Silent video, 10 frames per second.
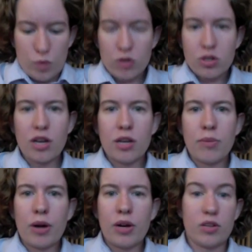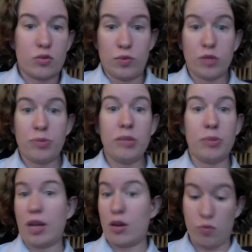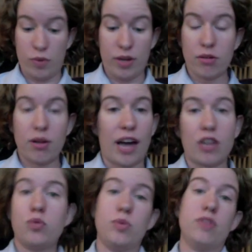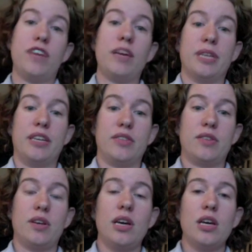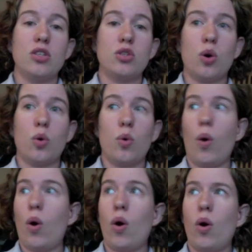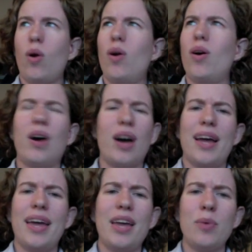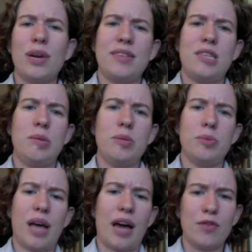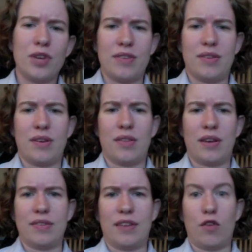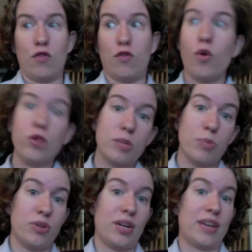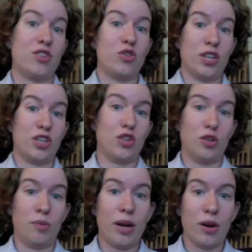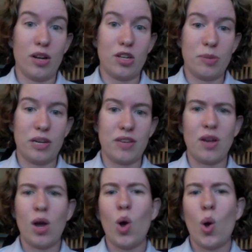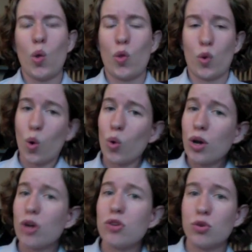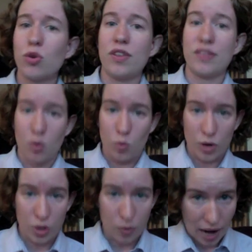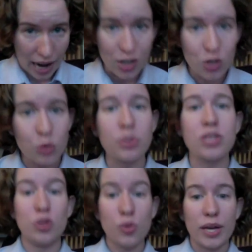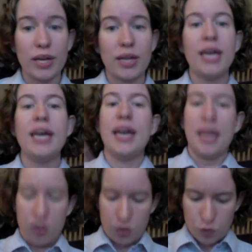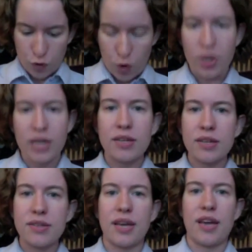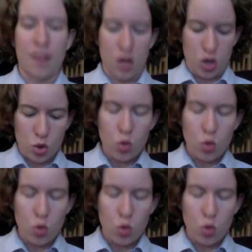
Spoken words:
what you're talking about is real people and real actual families. So I hate when I see people advertising things like vote to protect traditional marriage, because the cold hard truth is that what you're actually doing is voting to say that